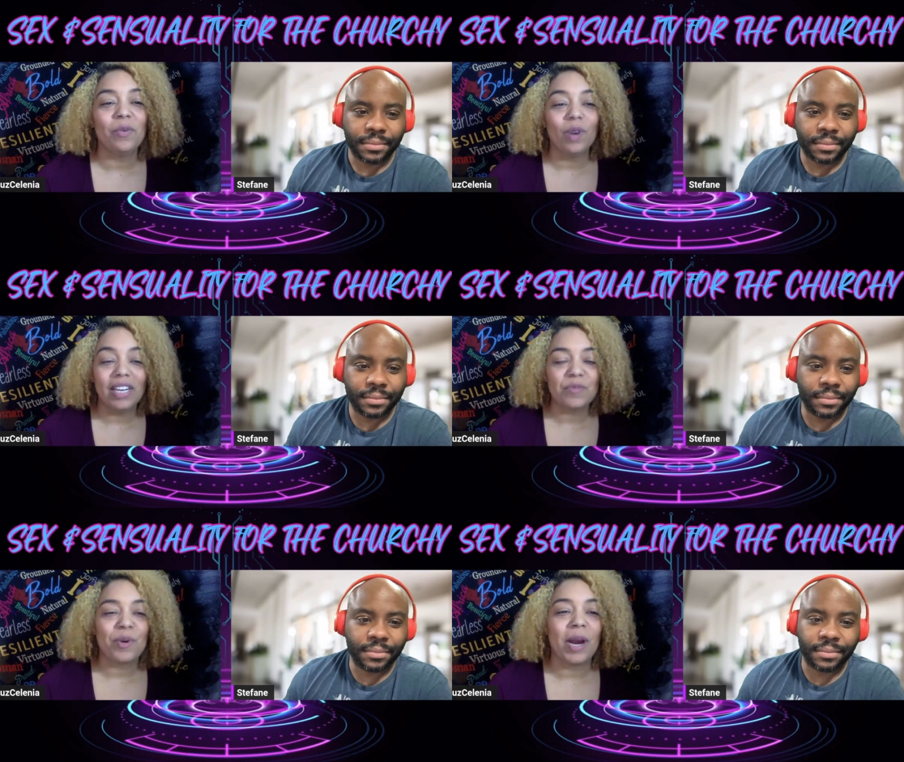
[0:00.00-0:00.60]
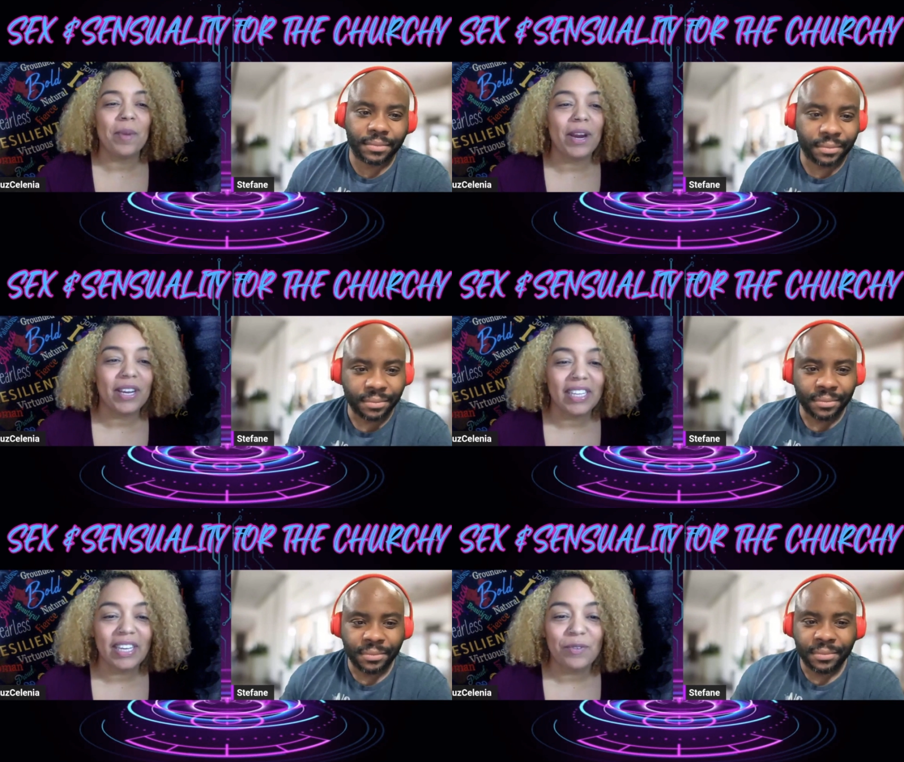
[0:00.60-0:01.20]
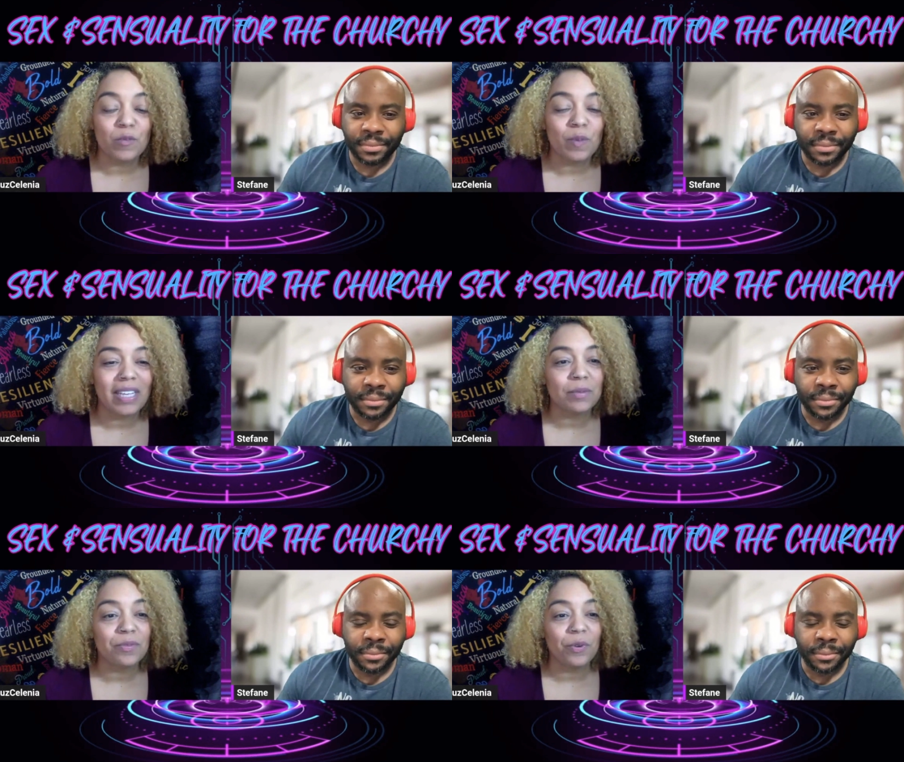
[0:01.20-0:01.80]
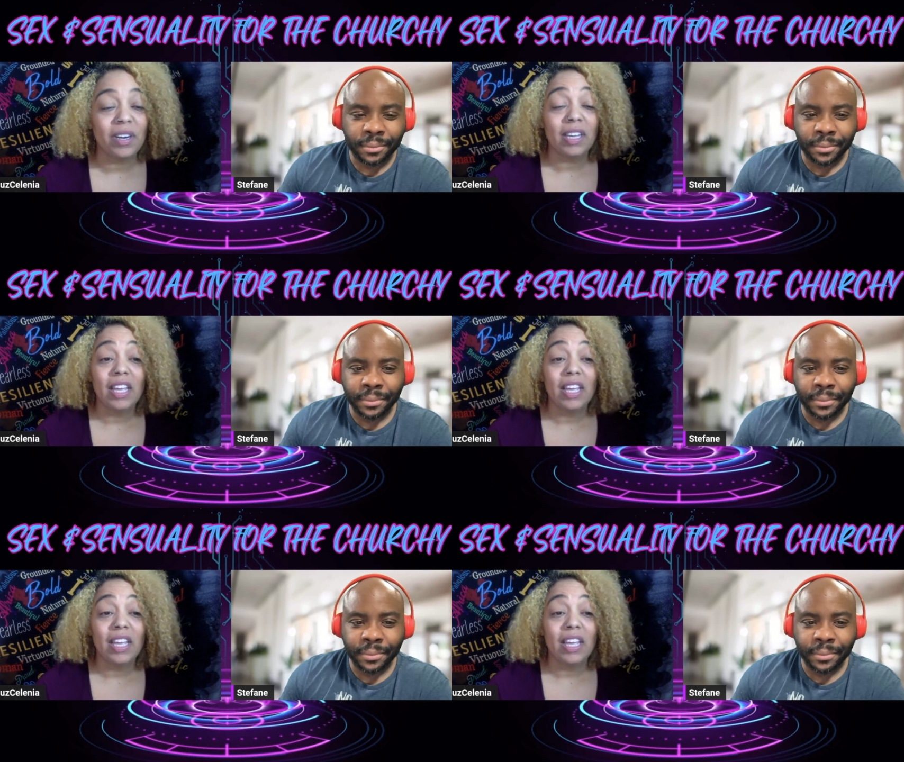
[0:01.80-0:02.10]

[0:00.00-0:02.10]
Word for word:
Speaker 1: one that's primarily responsible for it.